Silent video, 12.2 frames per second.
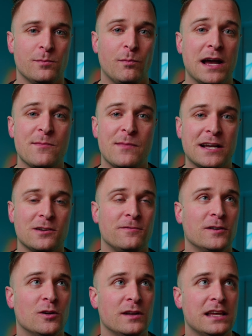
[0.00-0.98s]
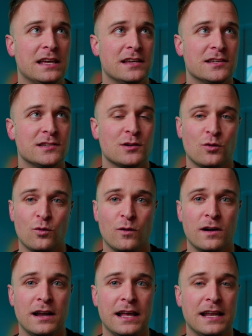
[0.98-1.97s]
My microphone is
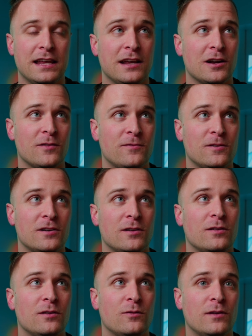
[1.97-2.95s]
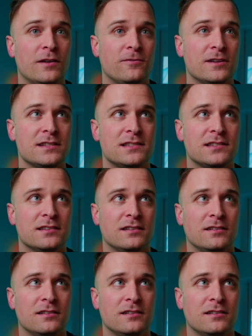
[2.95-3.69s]
right here for reference.